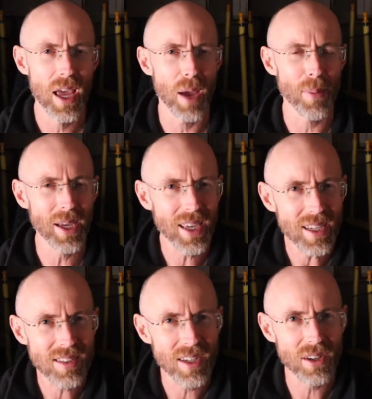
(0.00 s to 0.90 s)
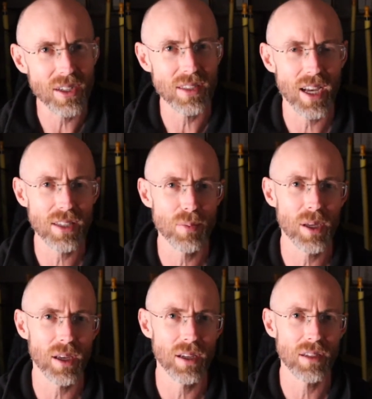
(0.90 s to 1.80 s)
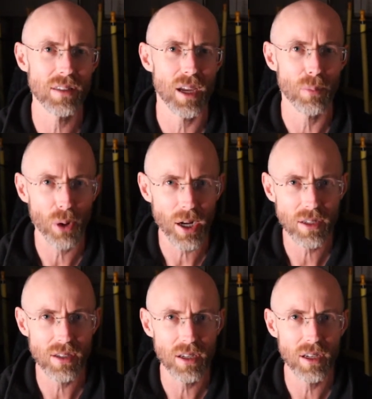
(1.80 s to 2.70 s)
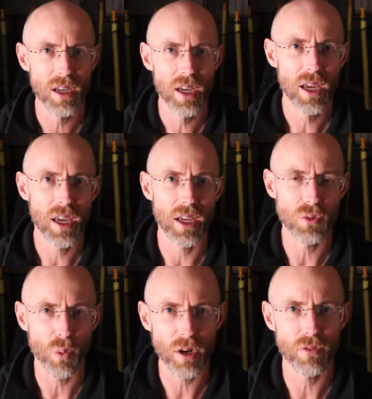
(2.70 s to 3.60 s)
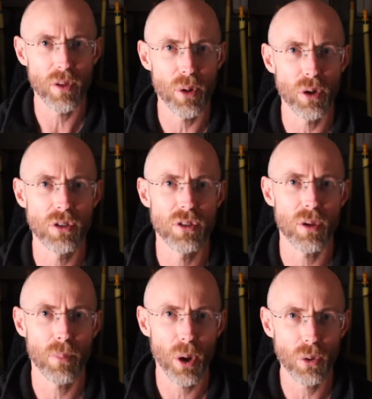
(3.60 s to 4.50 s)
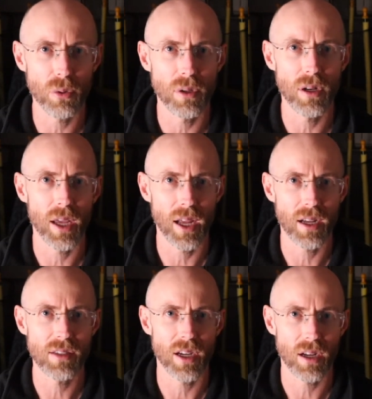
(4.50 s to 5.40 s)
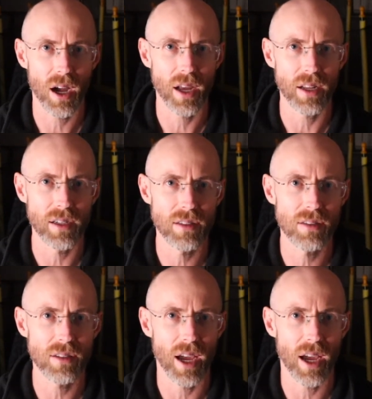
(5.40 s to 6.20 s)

And my guess here is that's because Zyprexa is one of the most potent antipsychotics.